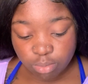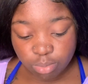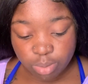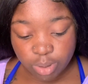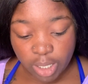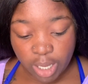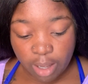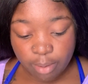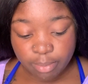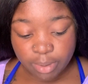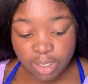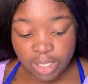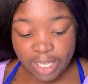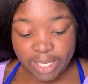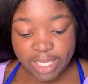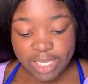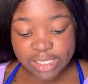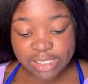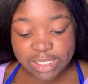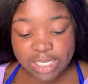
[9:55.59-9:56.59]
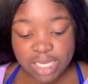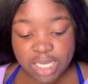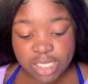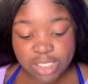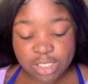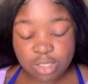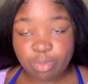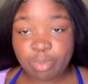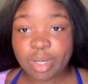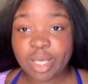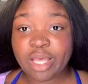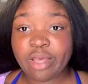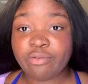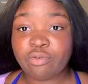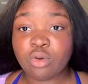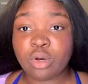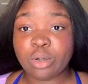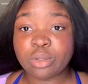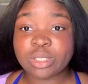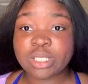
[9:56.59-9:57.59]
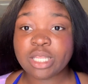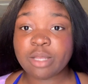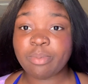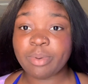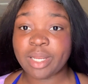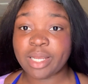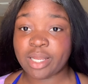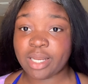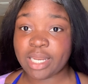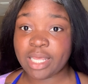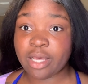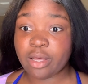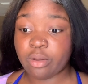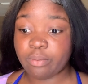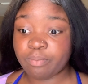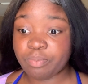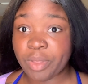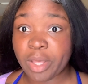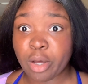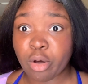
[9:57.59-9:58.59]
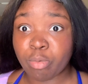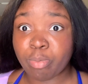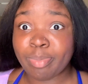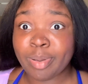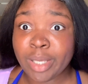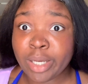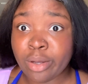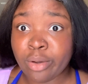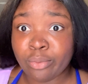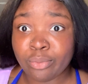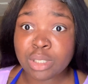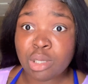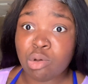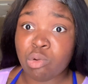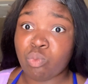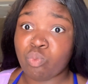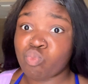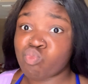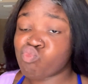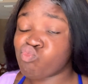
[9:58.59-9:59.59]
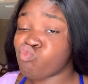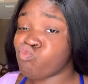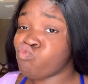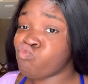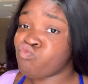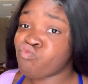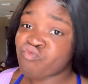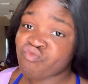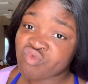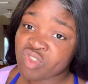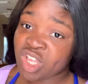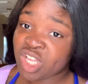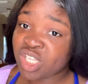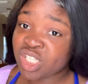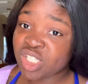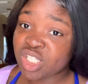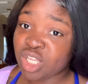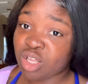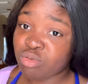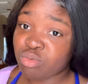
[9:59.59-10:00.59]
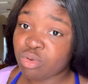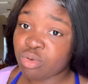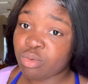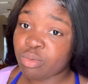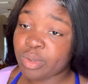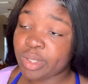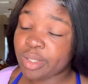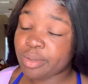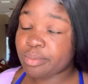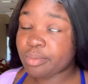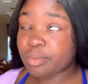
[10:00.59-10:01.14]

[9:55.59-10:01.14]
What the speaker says: But I mean, like, it's easy, but if you go to sleep now, they go pick on you. Don't do it.